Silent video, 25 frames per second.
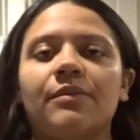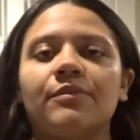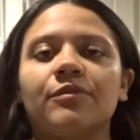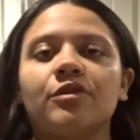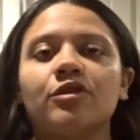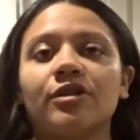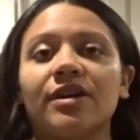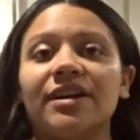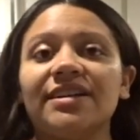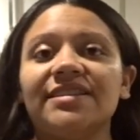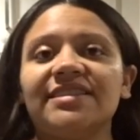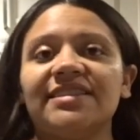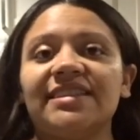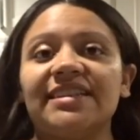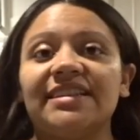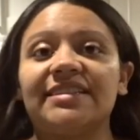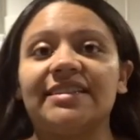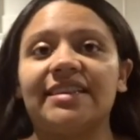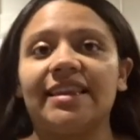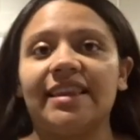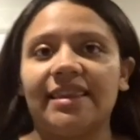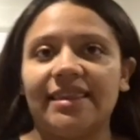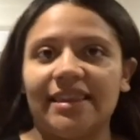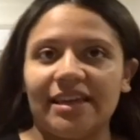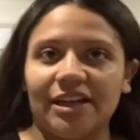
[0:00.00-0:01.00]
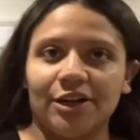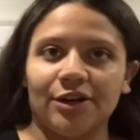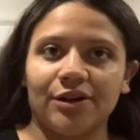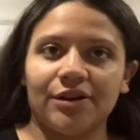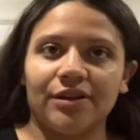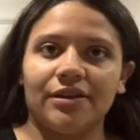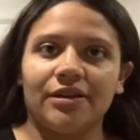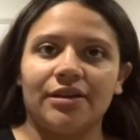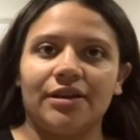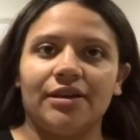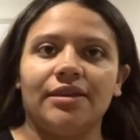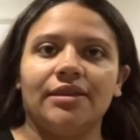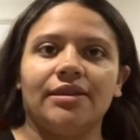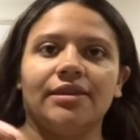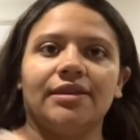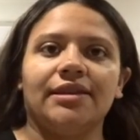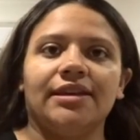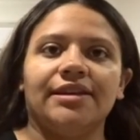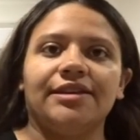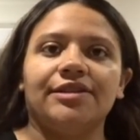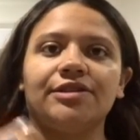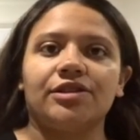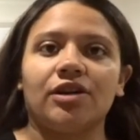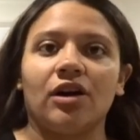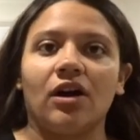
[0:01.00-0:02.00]
crust is thicker than
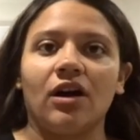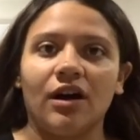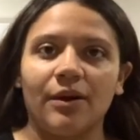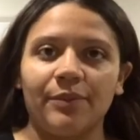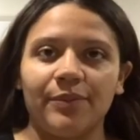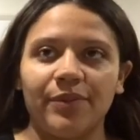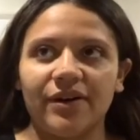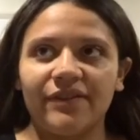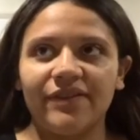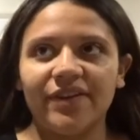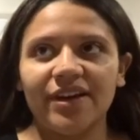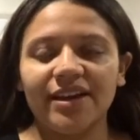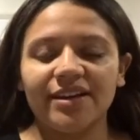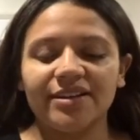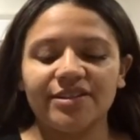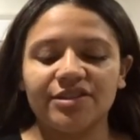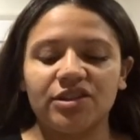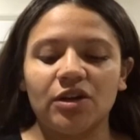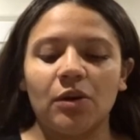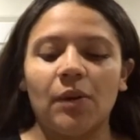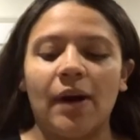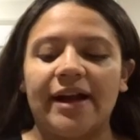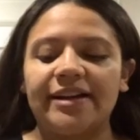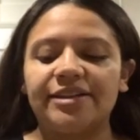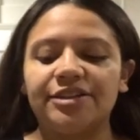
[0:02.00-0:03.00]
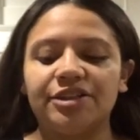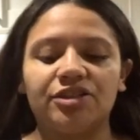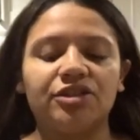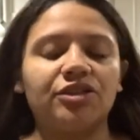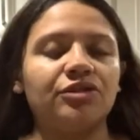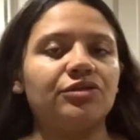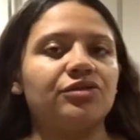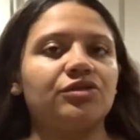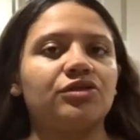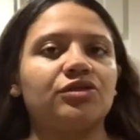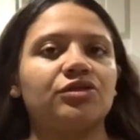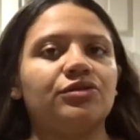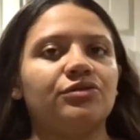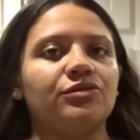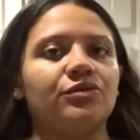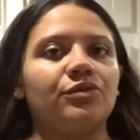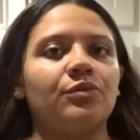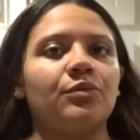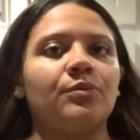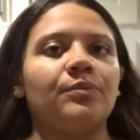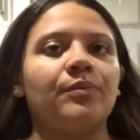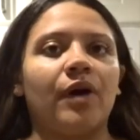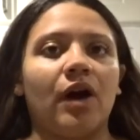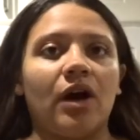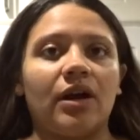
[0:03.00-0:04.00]
the top of it. So I just use two
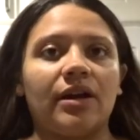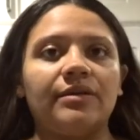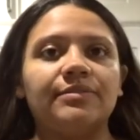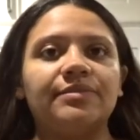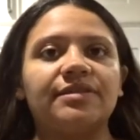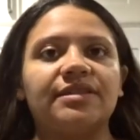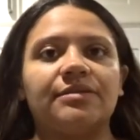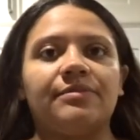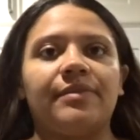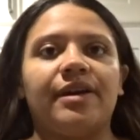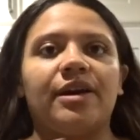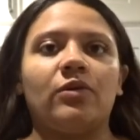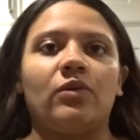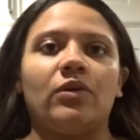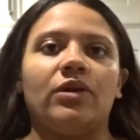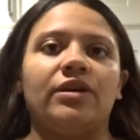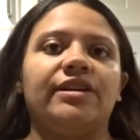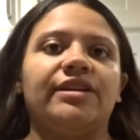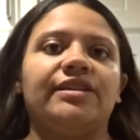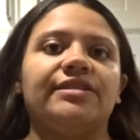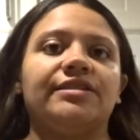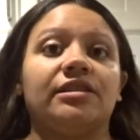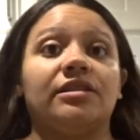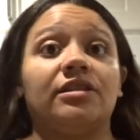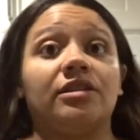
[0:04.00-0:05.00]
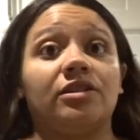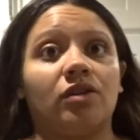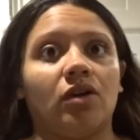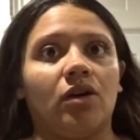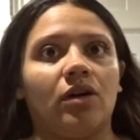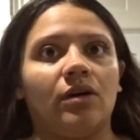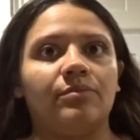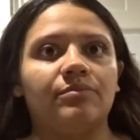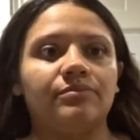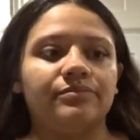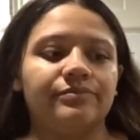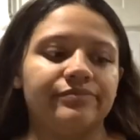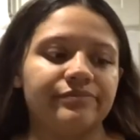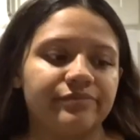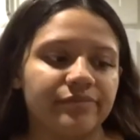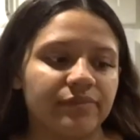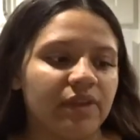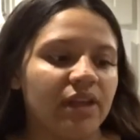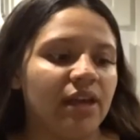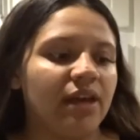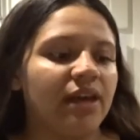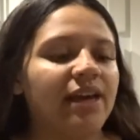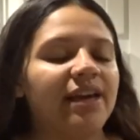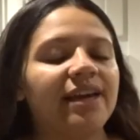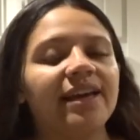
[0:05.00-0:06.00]
bottoms and make one into the top.
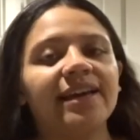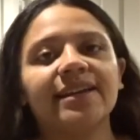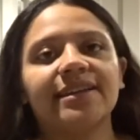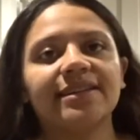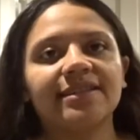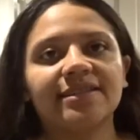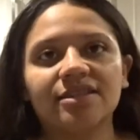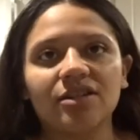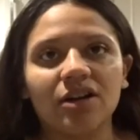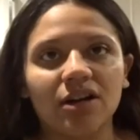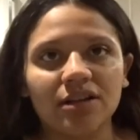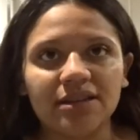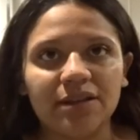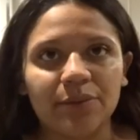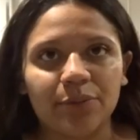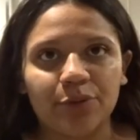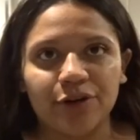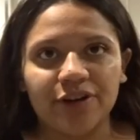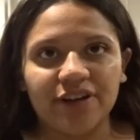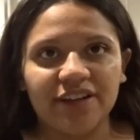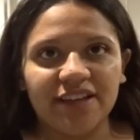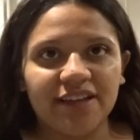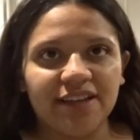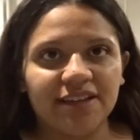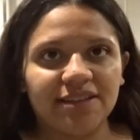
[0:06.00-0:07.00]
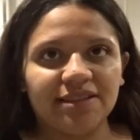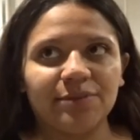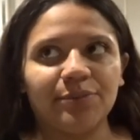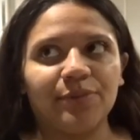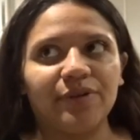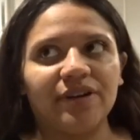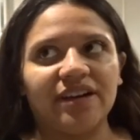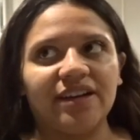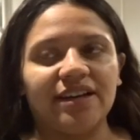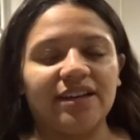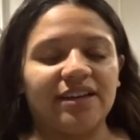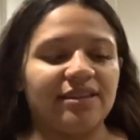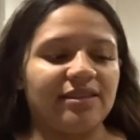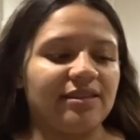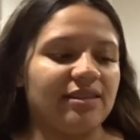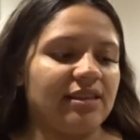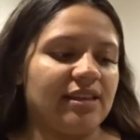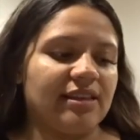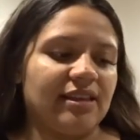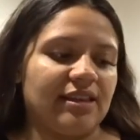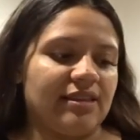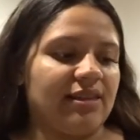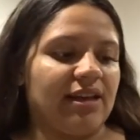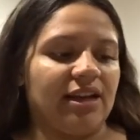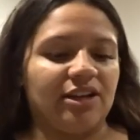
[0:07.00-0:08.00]
It's not the prettiest, but
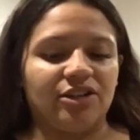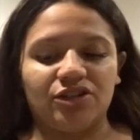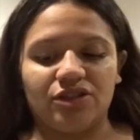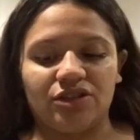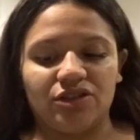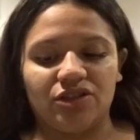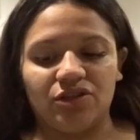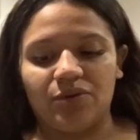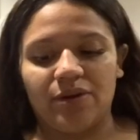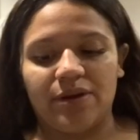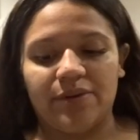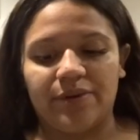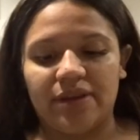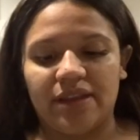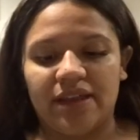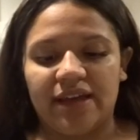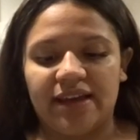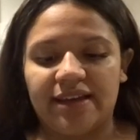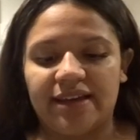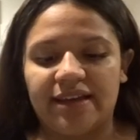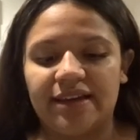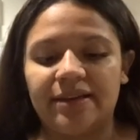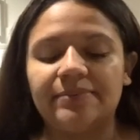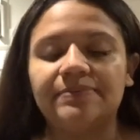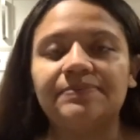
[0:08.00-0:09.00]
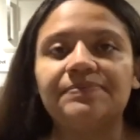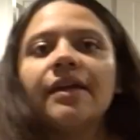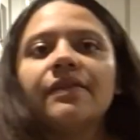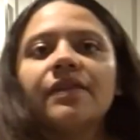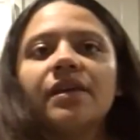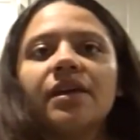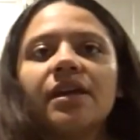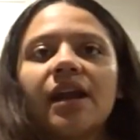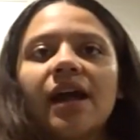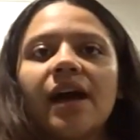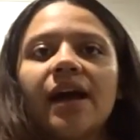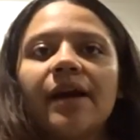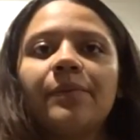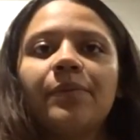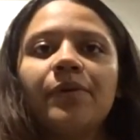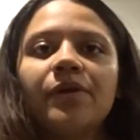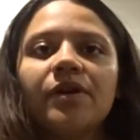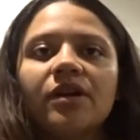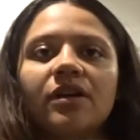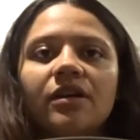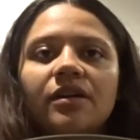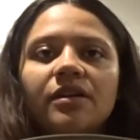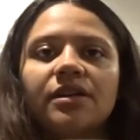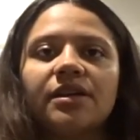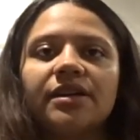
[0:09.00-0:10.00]
that's just the way we like it. And then I
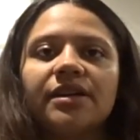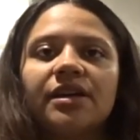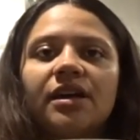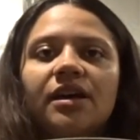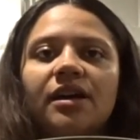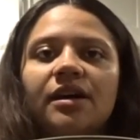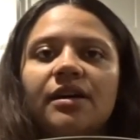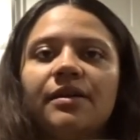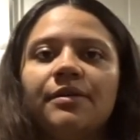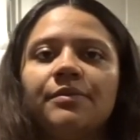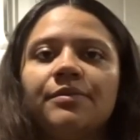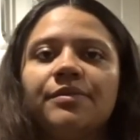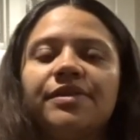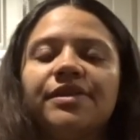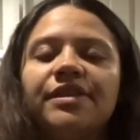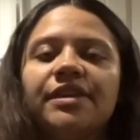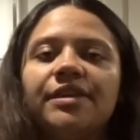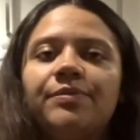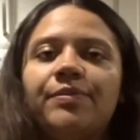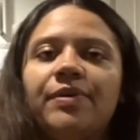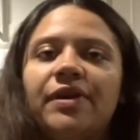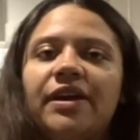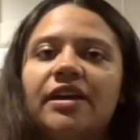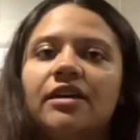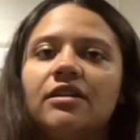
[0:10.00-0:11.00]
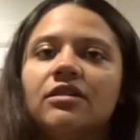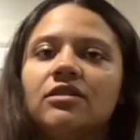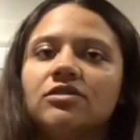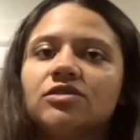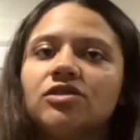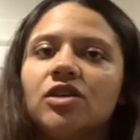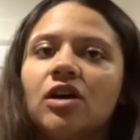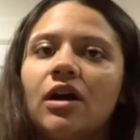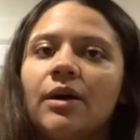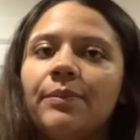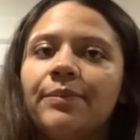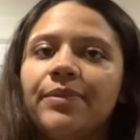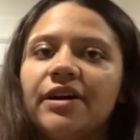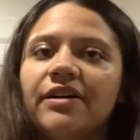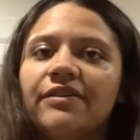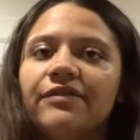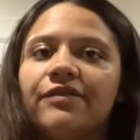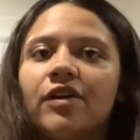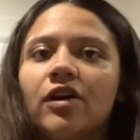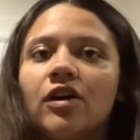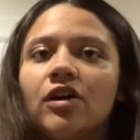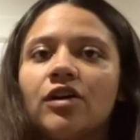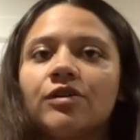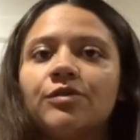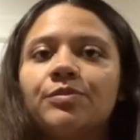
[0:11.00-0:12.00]
put the pan on top of
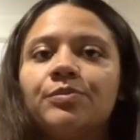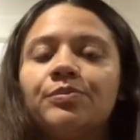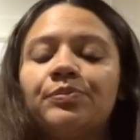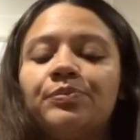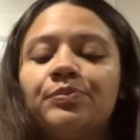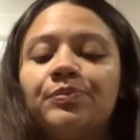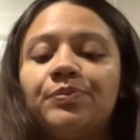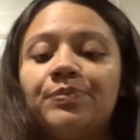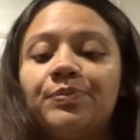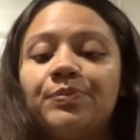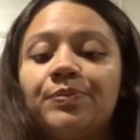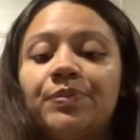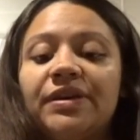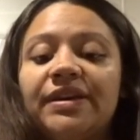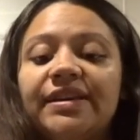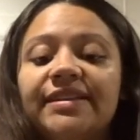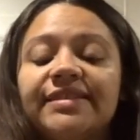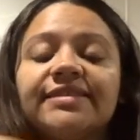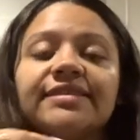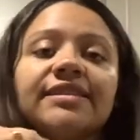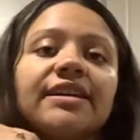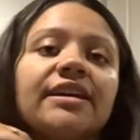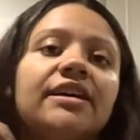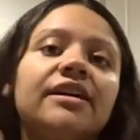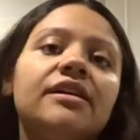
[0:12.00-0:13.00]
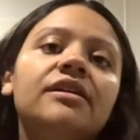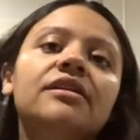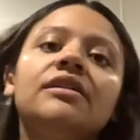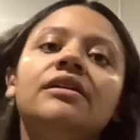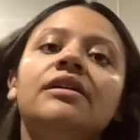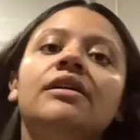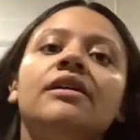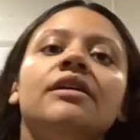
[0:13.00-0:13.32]
our pizza